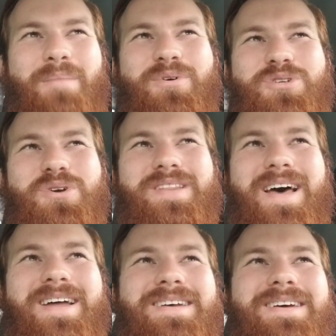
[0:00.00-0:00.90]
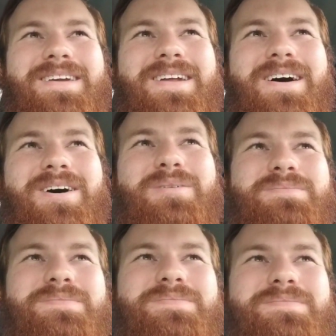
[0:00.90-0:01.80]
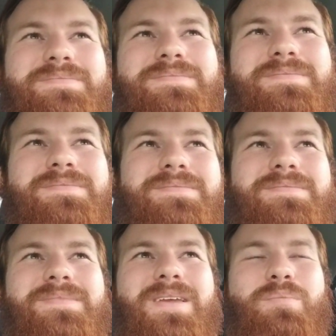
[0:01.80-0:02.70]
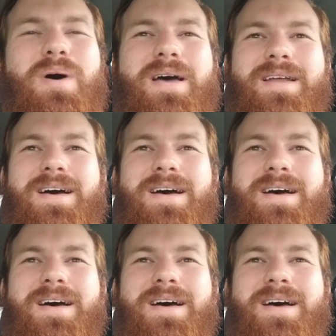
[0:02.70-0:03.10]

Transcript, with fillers: I'm butchering that, um, but